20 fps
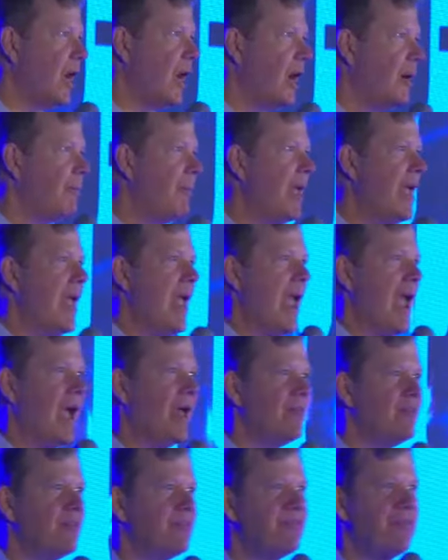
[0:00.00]
Um,
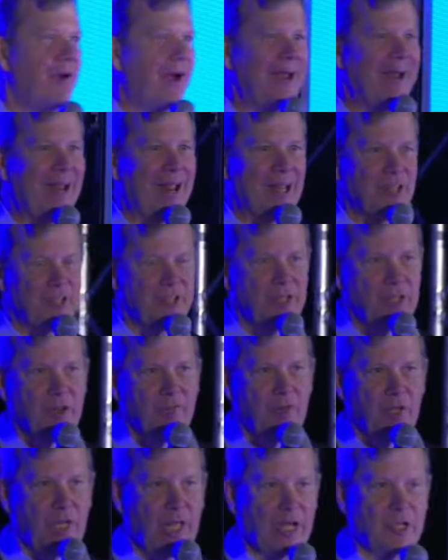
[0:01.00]
and the financing
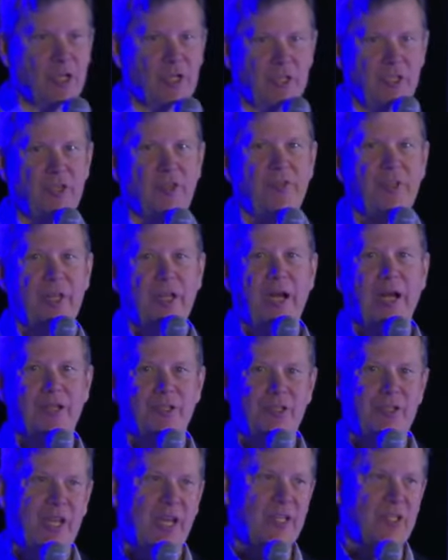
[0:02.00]
of elections in the
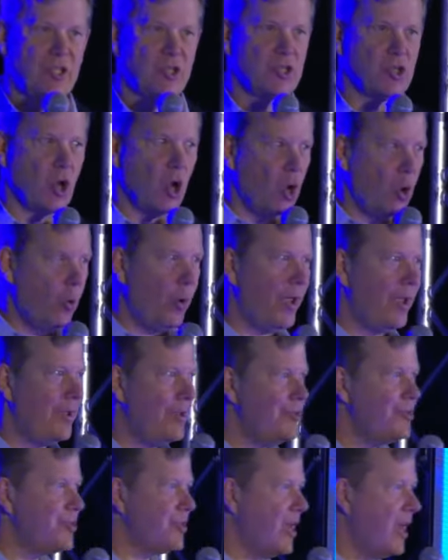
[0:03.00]
United States is
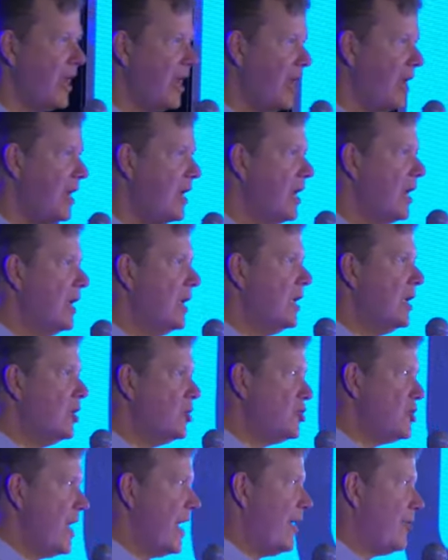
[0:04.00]
always a
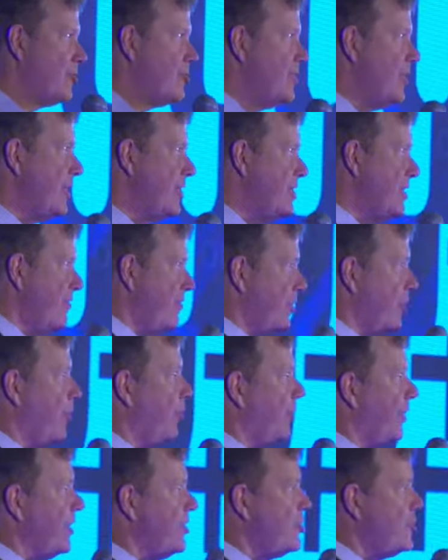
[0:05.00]
challenging,
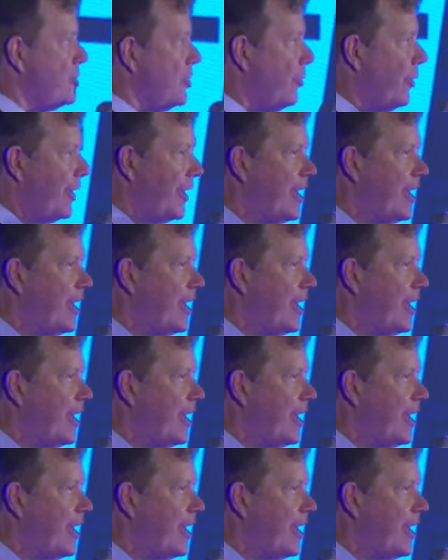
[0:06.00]
difficult issue.